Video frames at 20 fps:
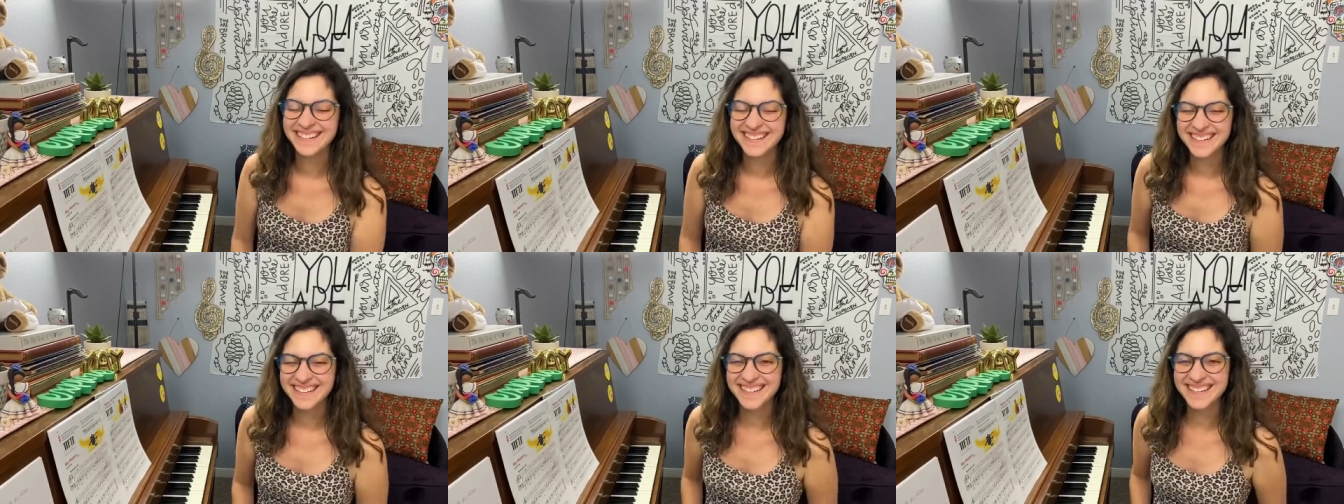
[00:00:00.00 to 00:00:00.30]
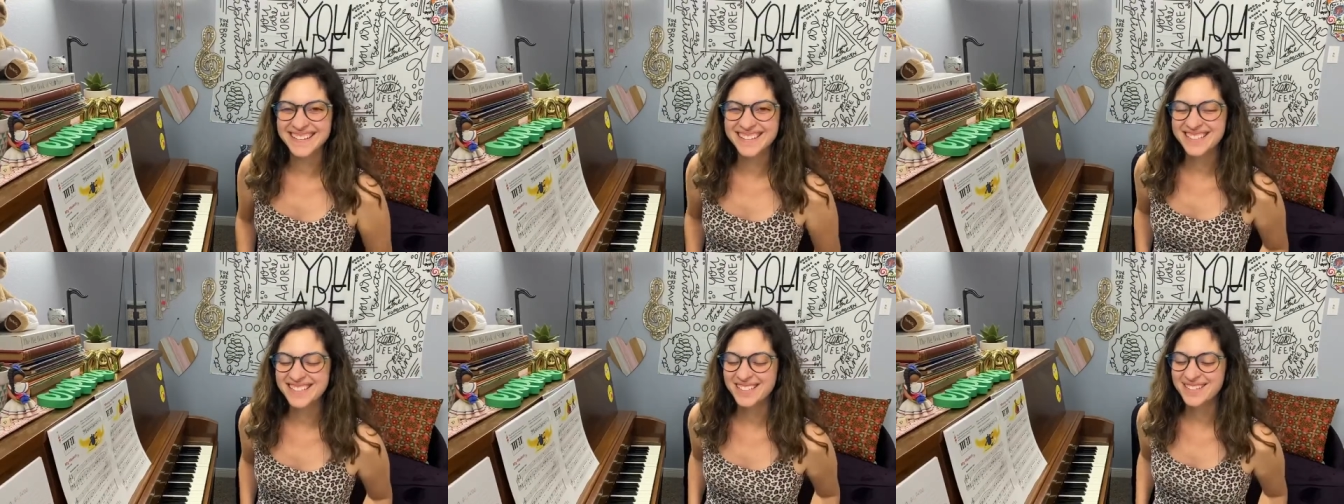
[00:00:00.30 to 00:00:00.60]

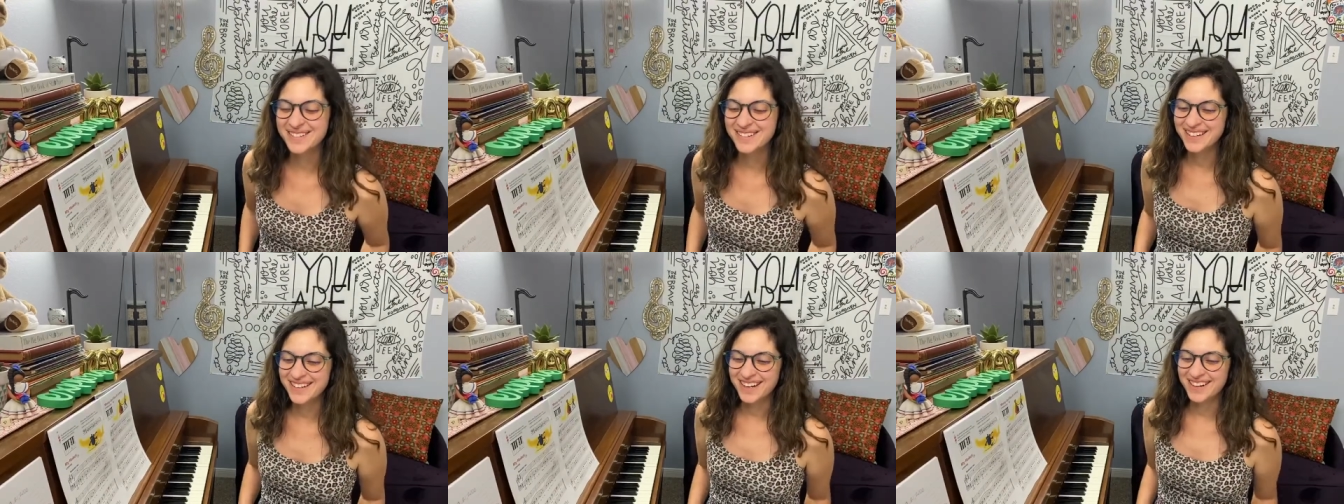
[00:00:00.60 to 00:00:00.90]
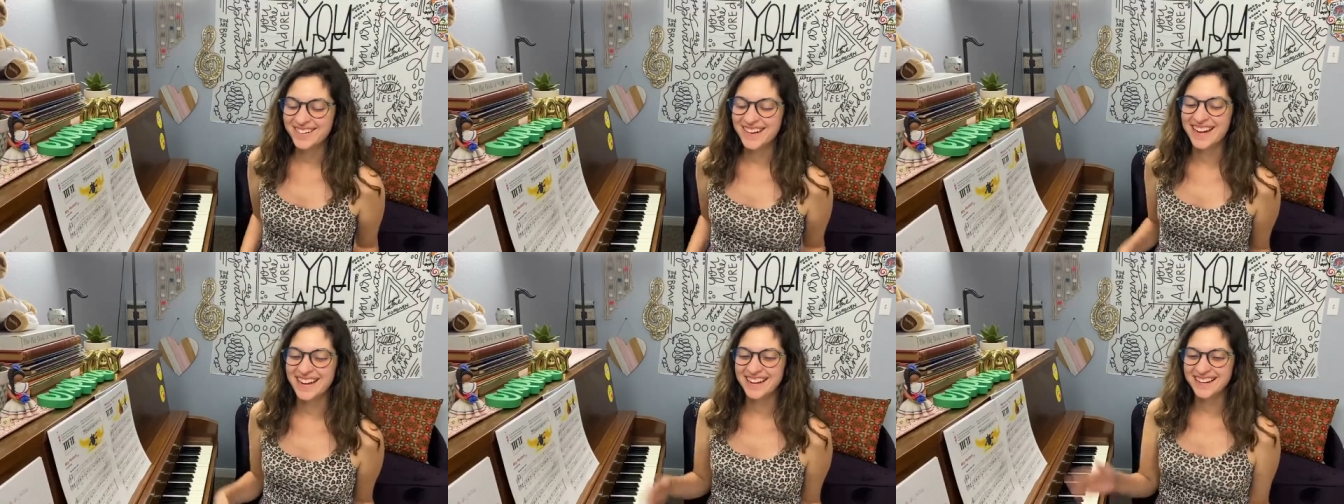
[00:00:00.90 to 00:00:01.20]
Let's do it. All
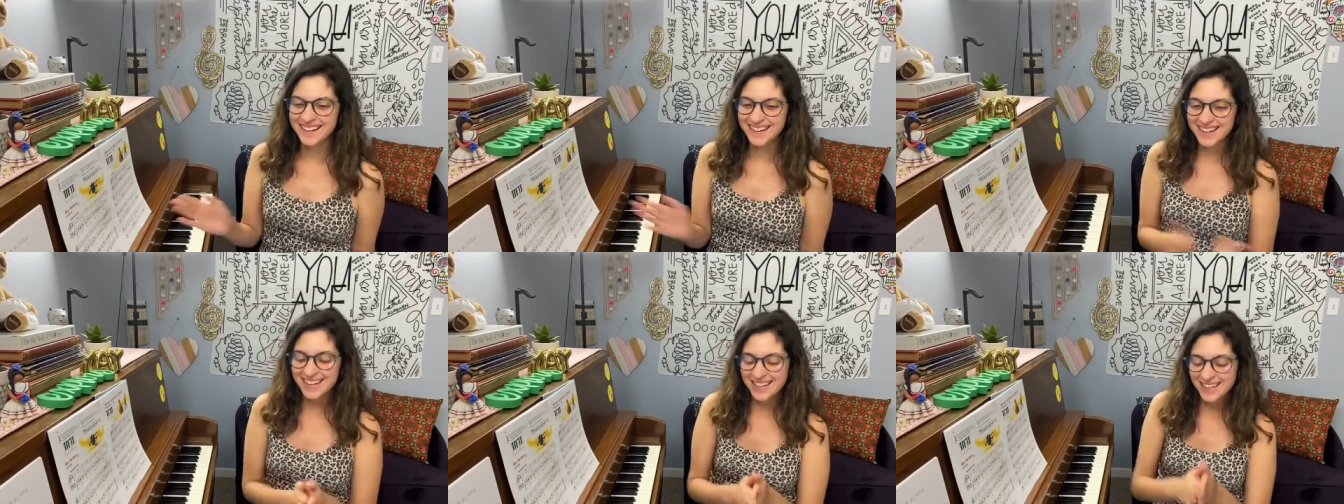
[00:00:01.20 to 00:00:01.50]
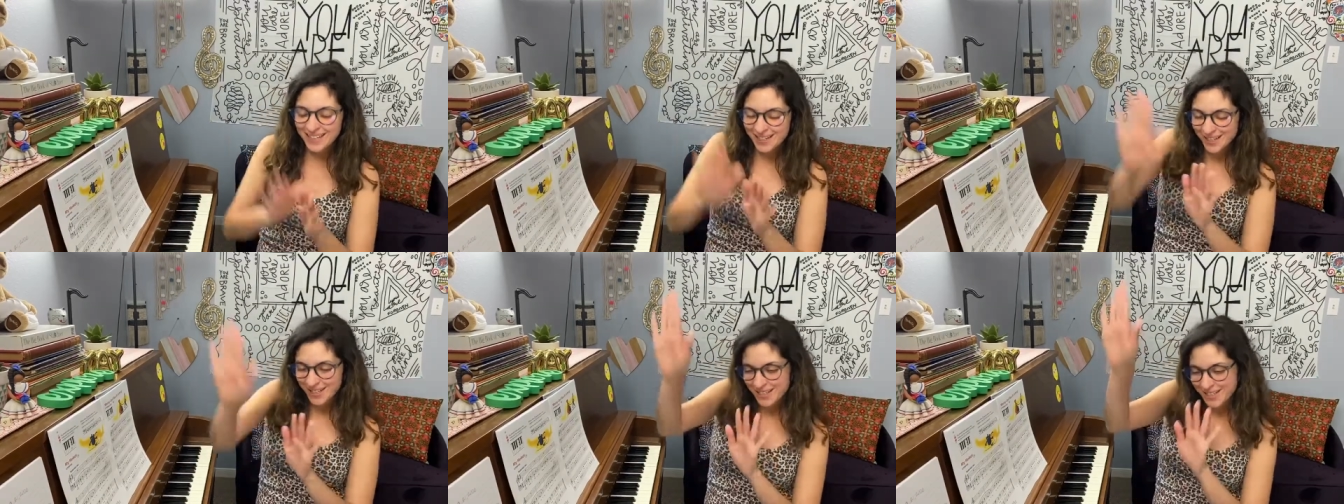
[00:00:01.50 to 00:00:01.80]
right.
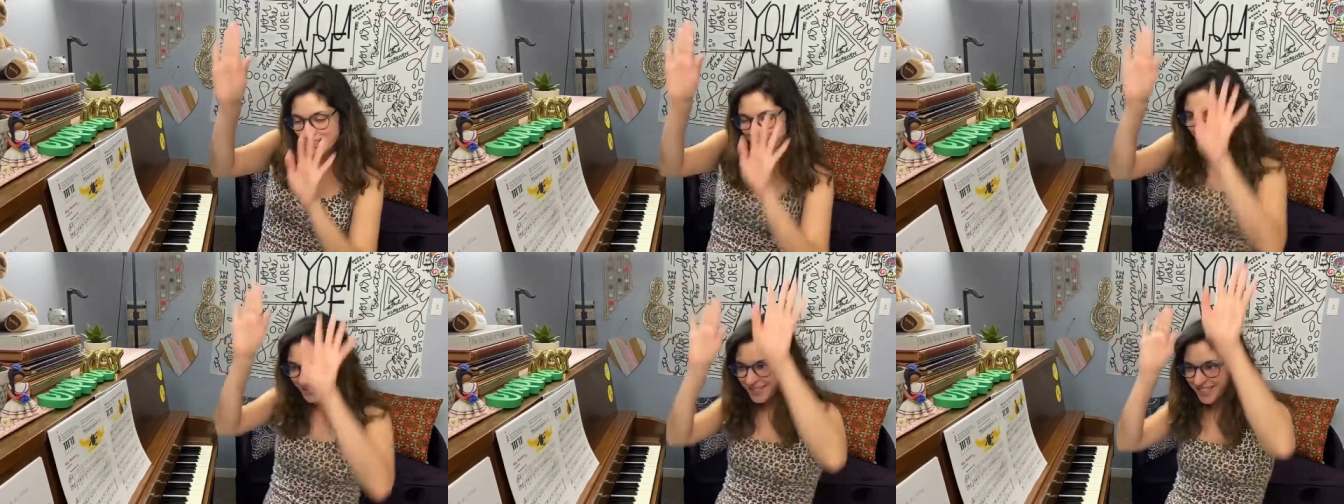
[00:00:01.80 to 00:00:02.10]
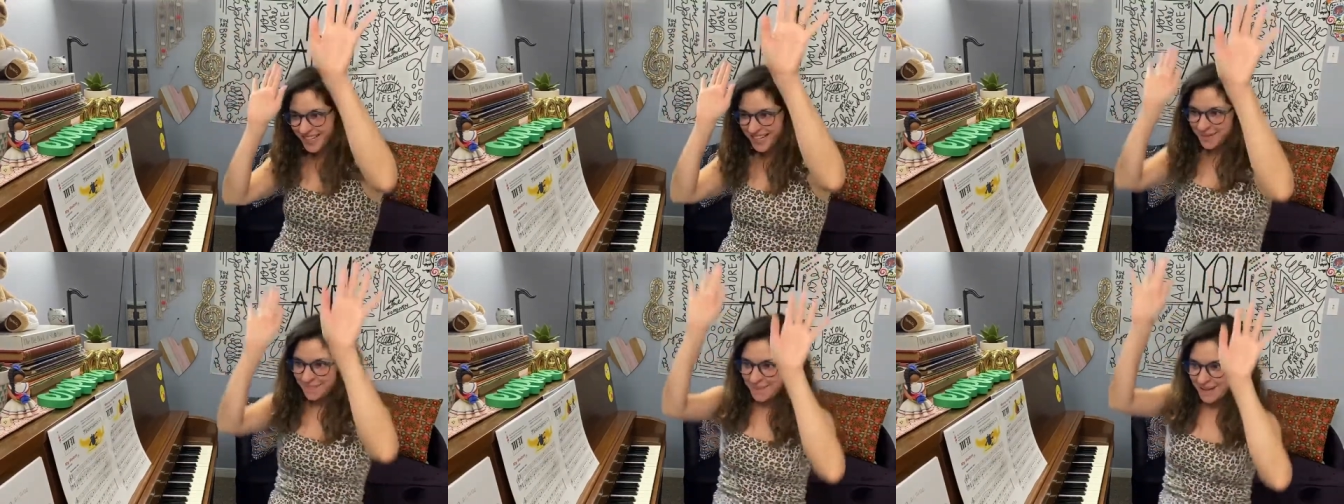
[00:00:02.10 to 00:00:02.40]

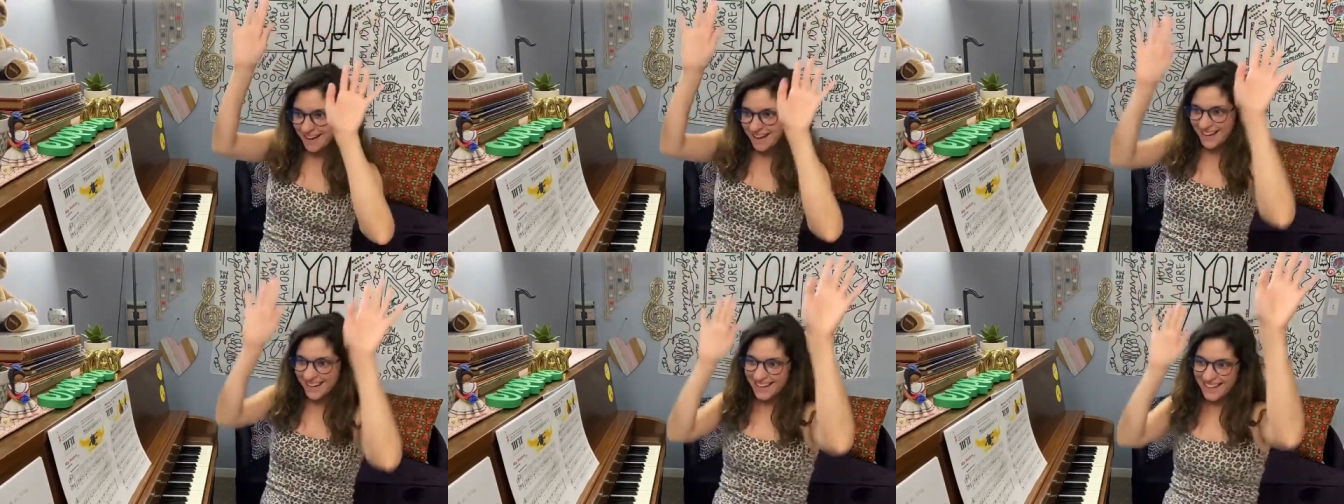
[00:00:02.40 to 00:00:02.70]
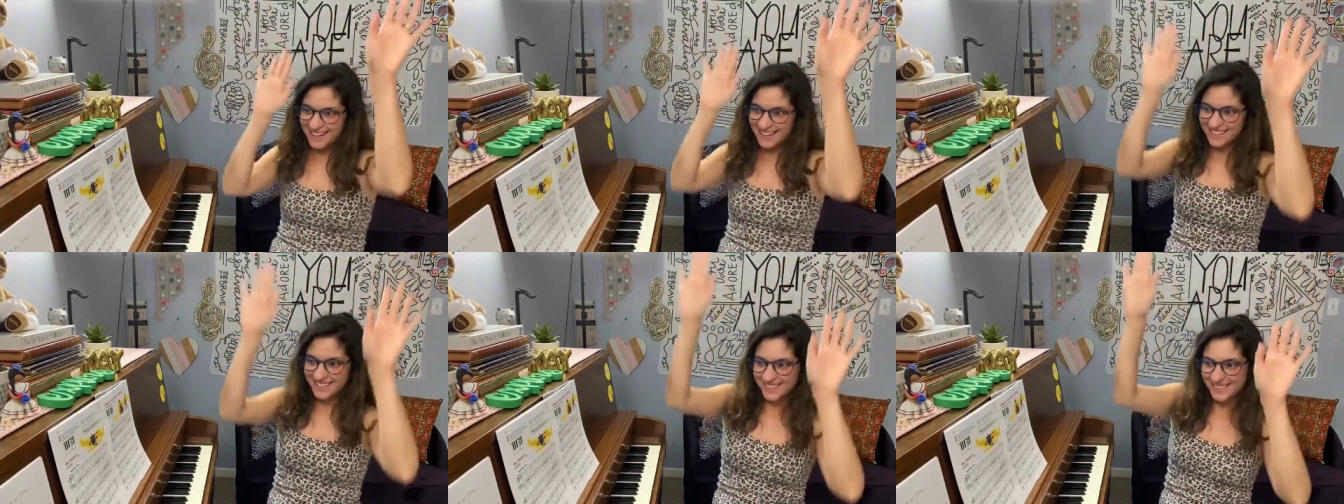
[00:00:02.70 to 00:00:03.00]
2-second
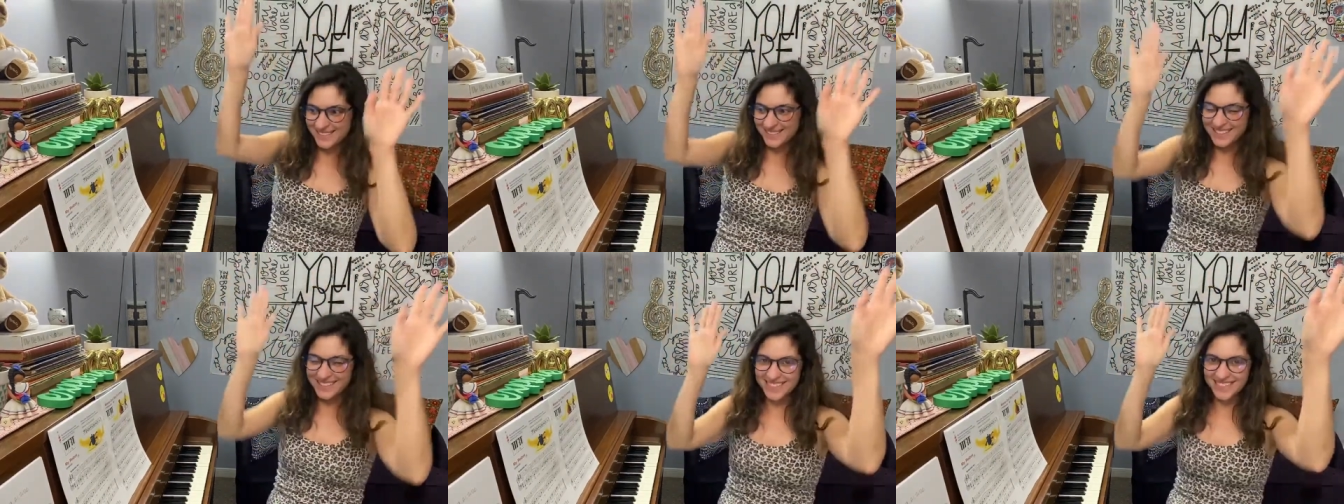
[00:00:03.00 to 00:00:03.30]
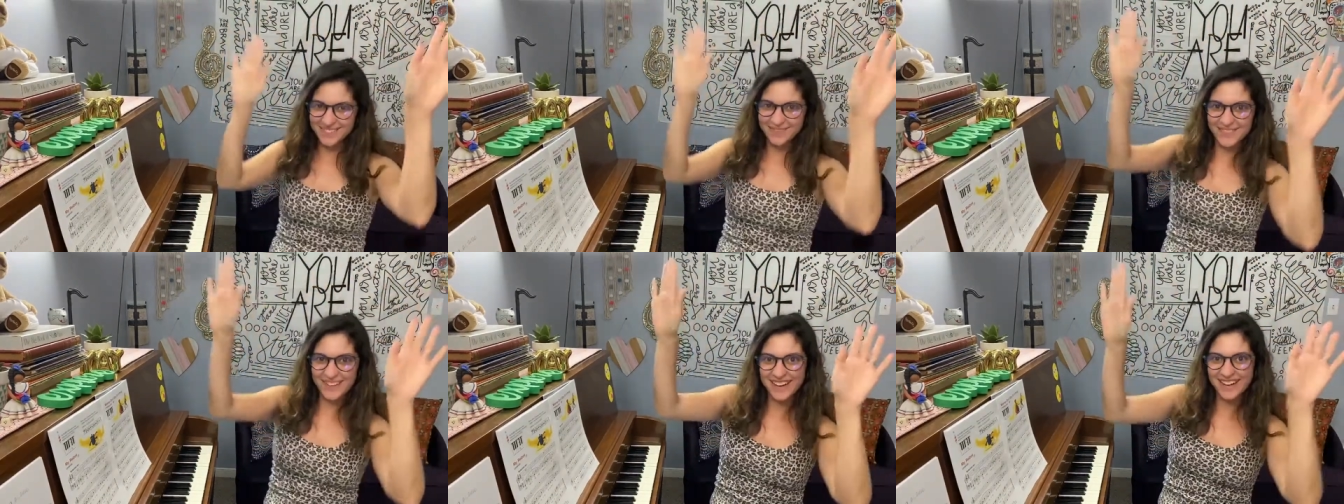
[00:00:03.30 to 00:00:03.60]
party,
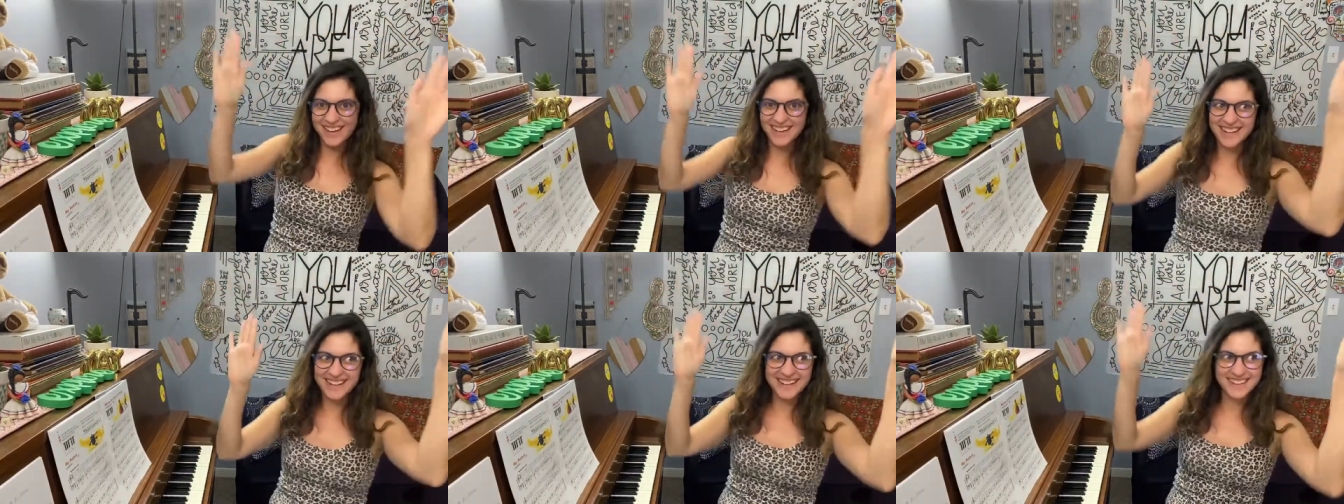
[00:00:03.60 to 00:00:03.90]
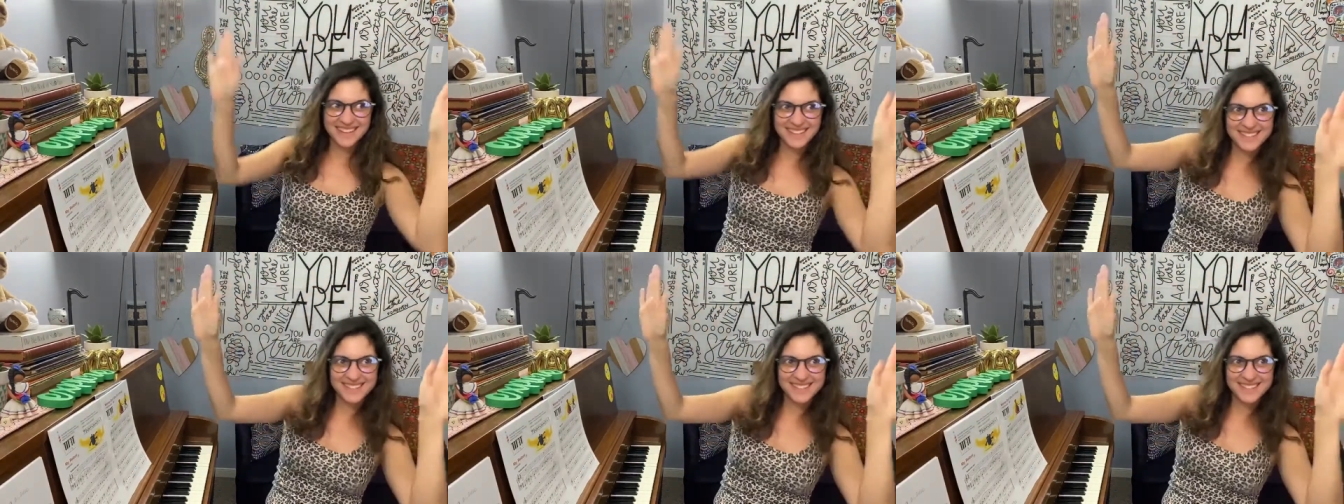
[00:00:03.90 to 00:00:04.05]
2-second party,